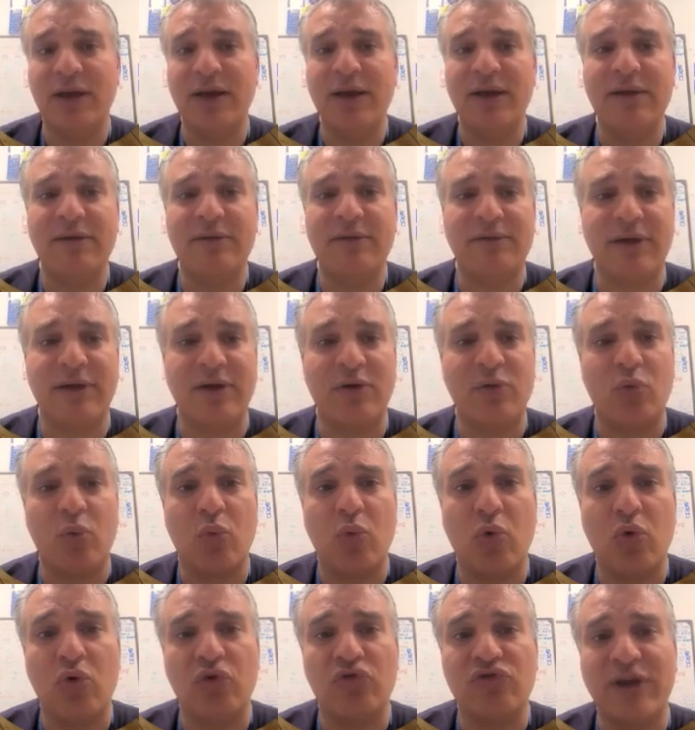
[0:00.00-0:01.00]
There
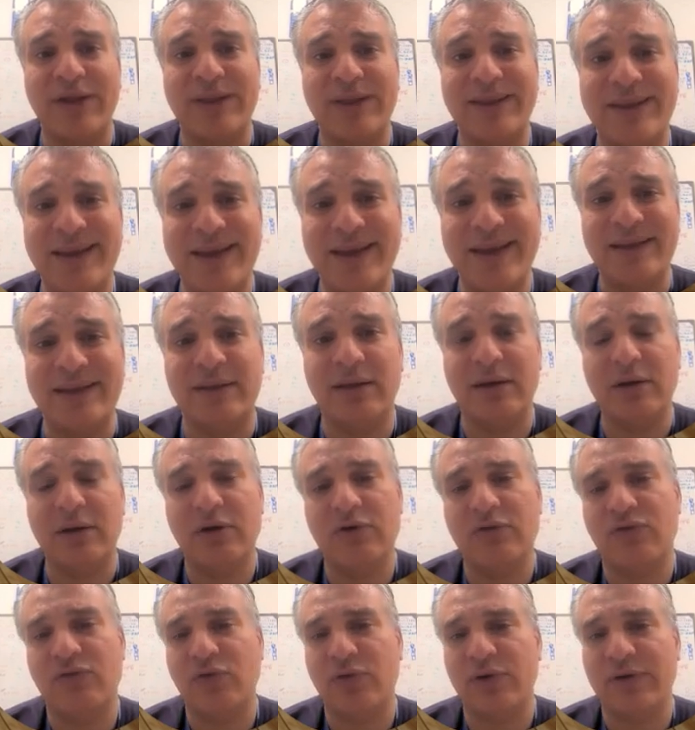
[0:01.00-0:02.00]
was a need
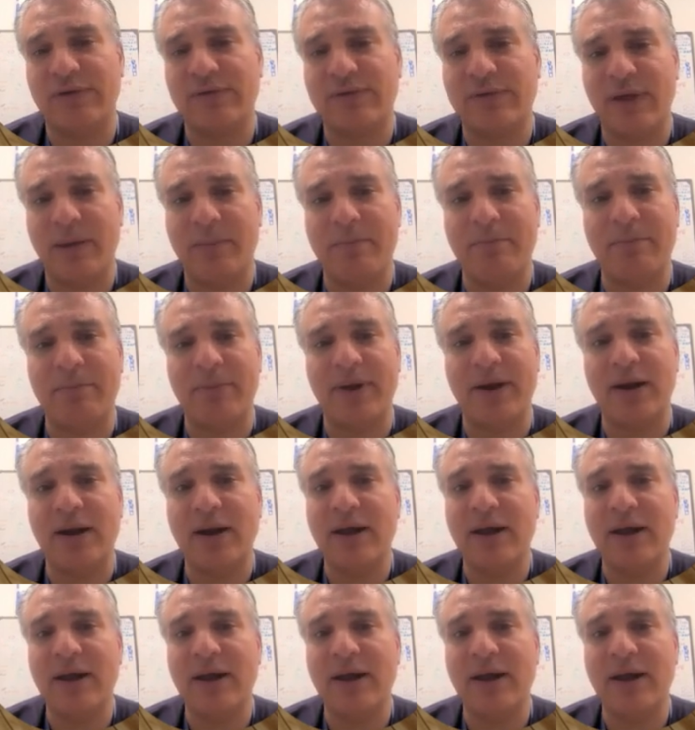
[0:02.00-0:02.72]
for a simple,